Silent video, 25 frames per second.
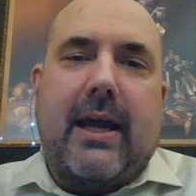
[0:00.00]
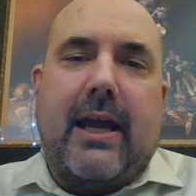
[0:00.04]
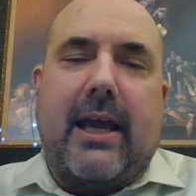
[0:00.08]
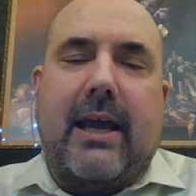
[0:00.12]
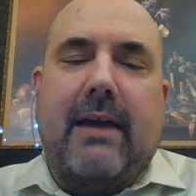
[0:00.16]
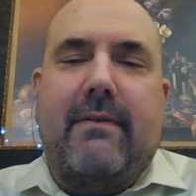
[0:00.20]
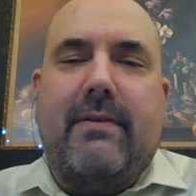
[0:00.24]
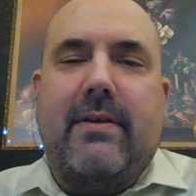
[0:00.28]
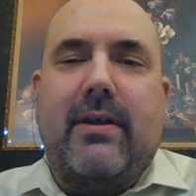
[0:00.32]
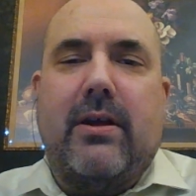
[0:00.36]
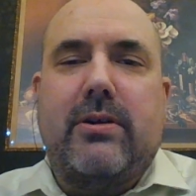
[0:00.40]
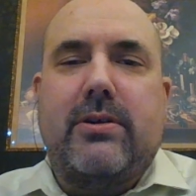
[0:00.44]

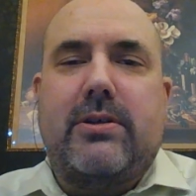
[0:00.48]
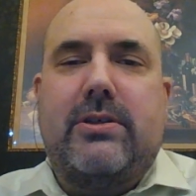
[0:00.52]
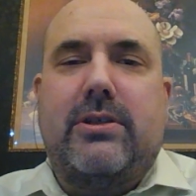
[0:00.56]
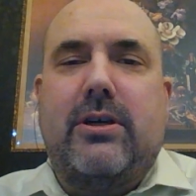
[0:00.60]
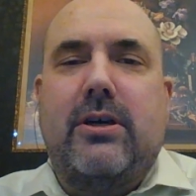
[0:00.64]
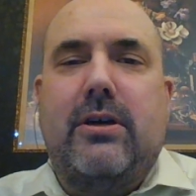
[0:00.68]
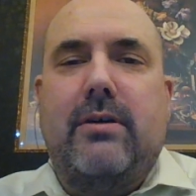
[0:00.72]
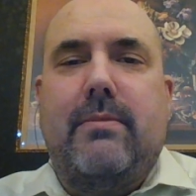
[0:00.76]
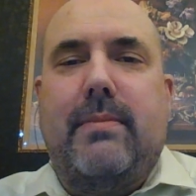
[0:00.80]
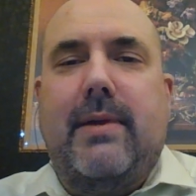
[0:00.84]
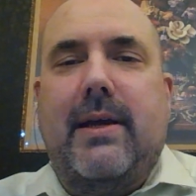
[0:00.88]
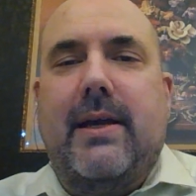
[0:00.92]
given those
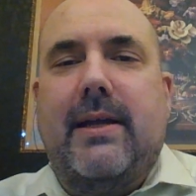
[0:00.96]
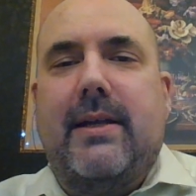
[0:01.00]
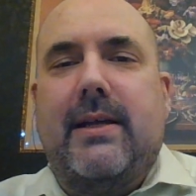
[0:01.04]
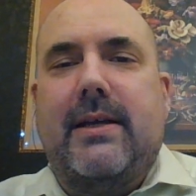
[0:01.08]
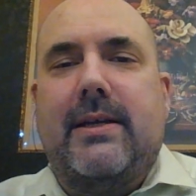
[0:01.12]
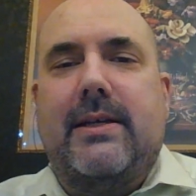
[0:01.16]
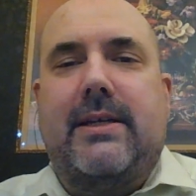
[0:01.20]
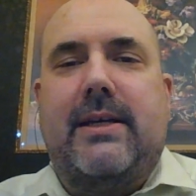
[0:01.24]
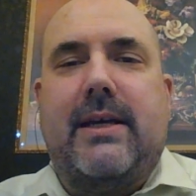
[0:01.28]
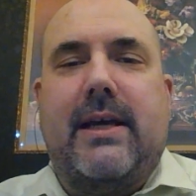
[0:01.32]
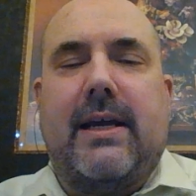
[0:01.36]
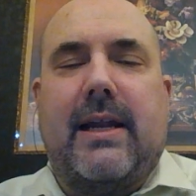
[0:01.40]
to me, and
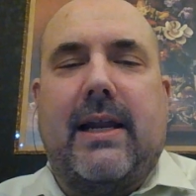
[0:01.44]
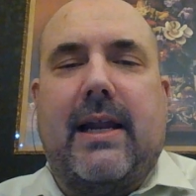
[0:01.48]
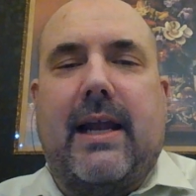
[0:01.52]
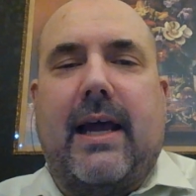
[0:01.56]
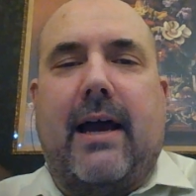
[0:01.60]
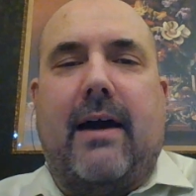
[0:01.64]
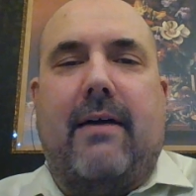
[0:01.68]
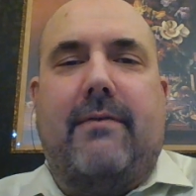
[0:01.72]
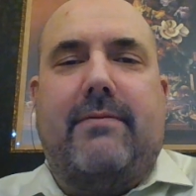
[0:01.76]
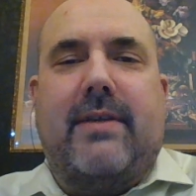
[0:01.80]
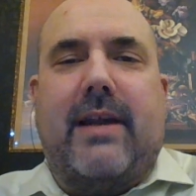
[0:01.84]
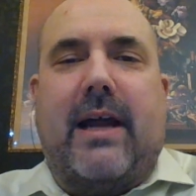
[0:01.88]
then she had
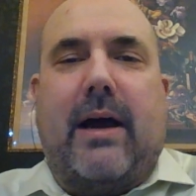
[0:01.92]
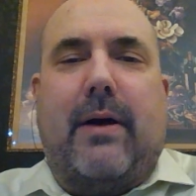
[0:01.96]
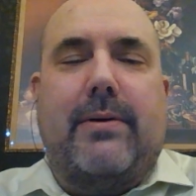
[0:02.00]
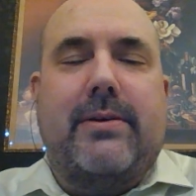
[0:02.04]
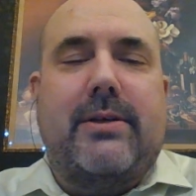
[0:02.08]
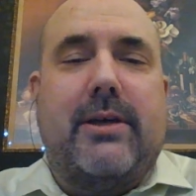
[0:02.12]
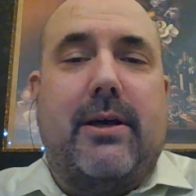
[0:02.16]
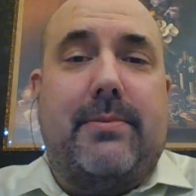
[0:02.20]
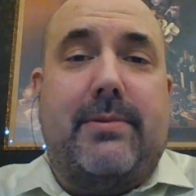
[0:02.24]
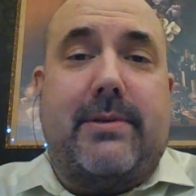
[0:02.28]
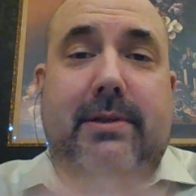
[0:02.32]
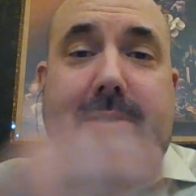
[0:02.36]
left, and I
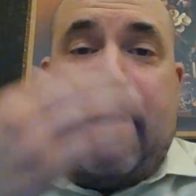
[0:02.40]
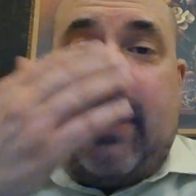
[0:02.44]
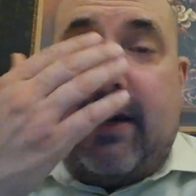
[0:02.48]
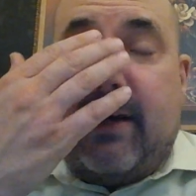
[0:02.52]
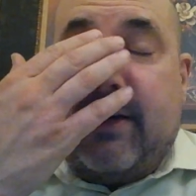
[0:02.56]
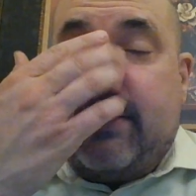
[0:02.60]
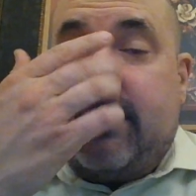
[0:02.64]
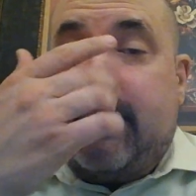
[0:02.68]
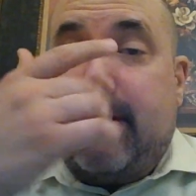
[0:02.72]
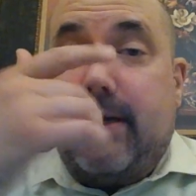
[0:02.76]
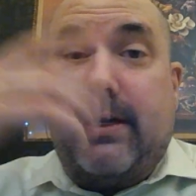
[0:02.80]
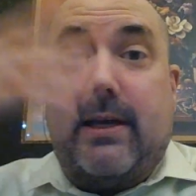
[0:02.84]
was
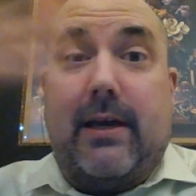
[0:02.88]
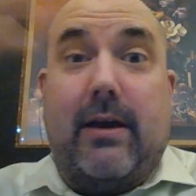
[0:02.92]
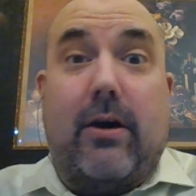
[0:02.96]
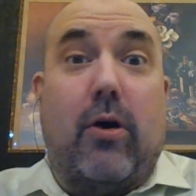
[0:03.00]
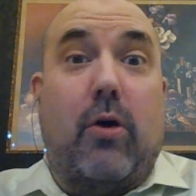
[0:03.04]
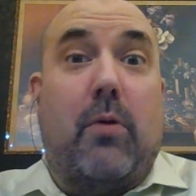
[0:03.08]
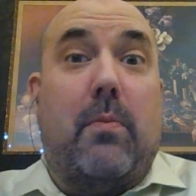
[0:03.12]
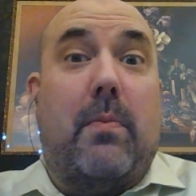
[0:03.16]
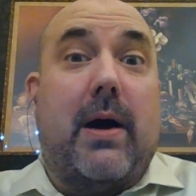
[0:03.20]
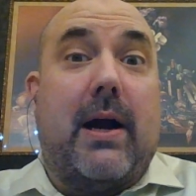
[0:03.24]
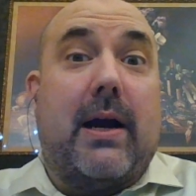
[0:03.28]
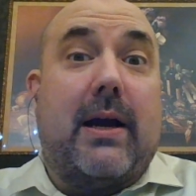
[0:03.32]
upstairs thinking,
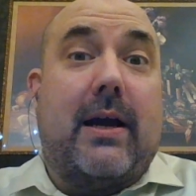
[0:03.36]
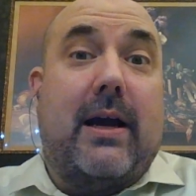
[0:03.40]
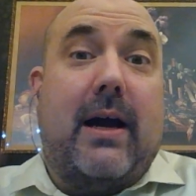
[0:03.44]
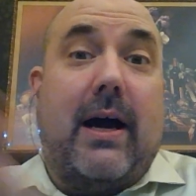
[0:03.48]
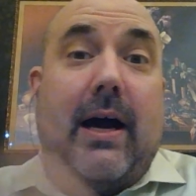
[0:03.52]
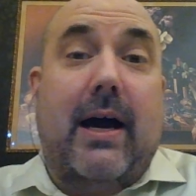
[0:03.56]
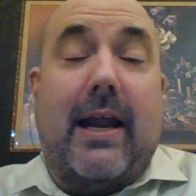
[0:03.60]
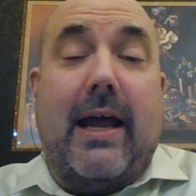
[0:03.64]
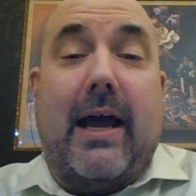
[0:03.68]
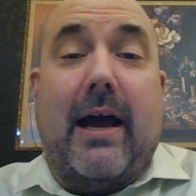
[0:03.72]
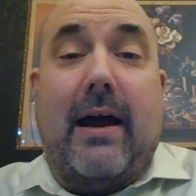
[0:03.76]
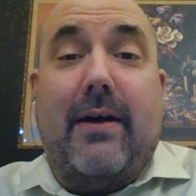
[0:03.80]
oh my
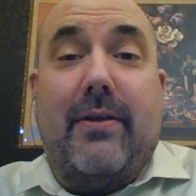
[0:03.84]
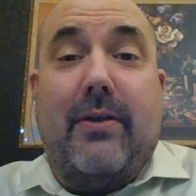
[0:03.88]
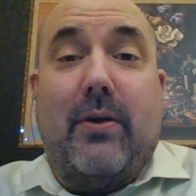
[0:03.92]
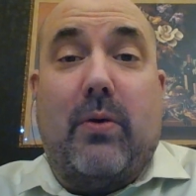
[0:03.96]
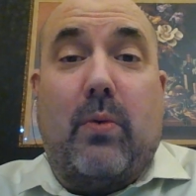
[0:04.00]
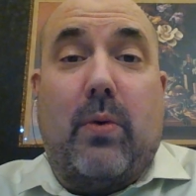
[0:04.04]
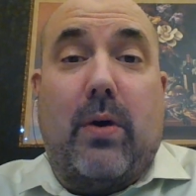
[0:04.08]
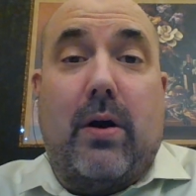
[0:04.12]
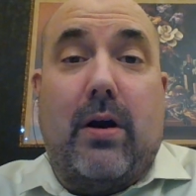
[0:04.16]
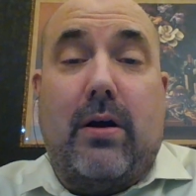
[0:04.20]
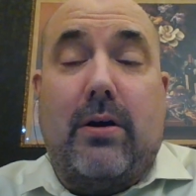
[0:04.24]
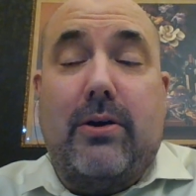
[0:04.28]
God, how in the
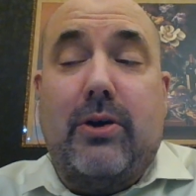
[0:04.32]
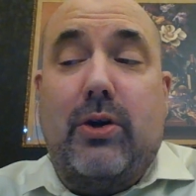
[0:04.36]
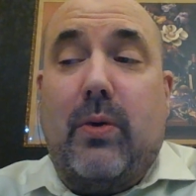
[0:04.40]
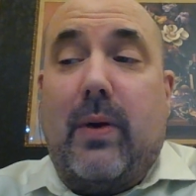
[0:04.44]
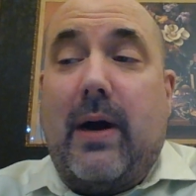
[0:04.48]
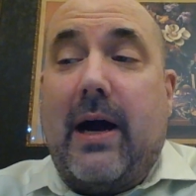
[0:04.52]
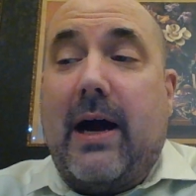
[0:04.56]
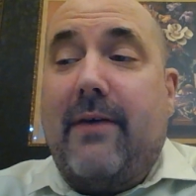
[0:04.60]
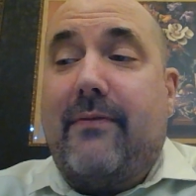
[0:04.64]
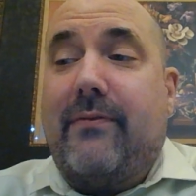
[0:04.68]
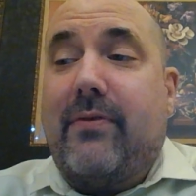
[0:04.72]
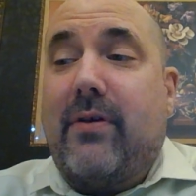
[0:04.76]
world do
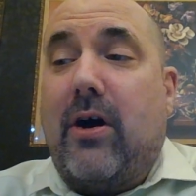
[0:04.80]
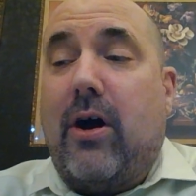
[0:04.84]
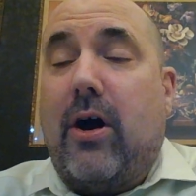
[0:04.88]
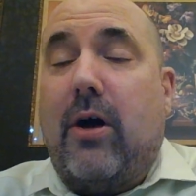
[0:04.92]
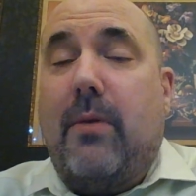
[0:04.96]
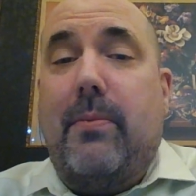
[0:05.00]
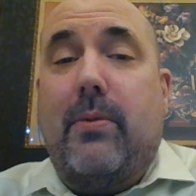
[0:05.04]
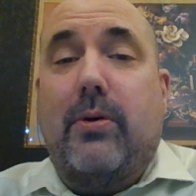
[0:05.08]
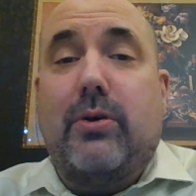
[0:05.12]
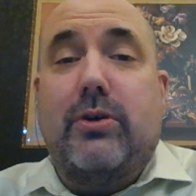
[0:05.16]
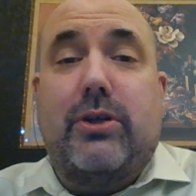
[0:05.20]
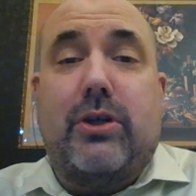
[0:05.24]
I, for
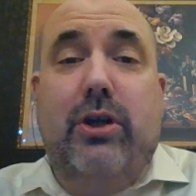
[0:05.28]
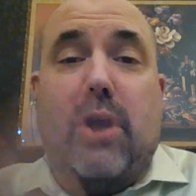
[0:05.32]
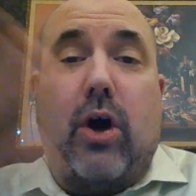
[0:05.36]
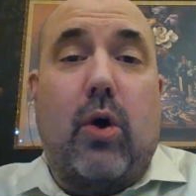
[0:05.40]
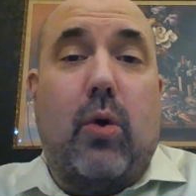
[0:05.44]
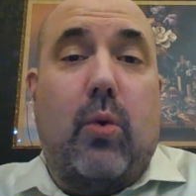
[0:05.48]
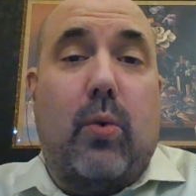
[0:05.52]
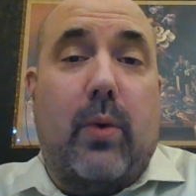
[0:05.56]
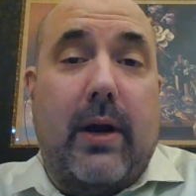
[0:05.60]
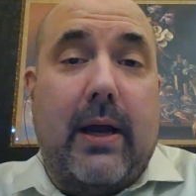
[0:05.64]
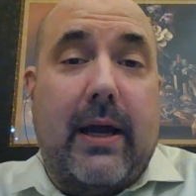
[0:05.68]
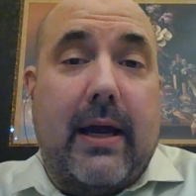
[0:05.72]
almost no
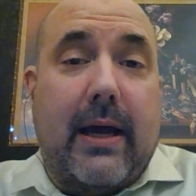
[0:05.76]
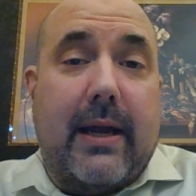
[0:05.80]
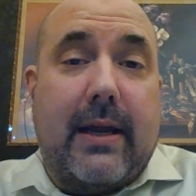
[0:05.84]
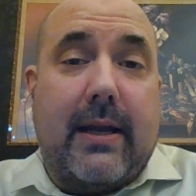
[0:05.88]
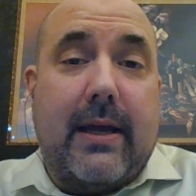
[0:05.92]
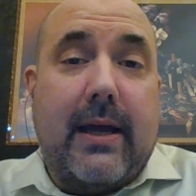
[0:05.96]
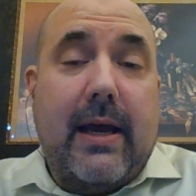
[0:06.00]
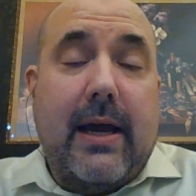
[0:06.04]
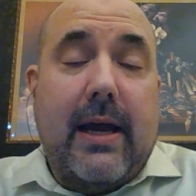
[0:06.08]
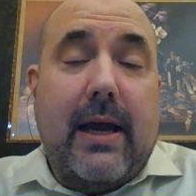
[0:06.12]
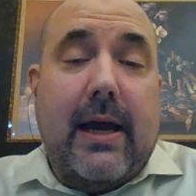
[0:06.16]
rent,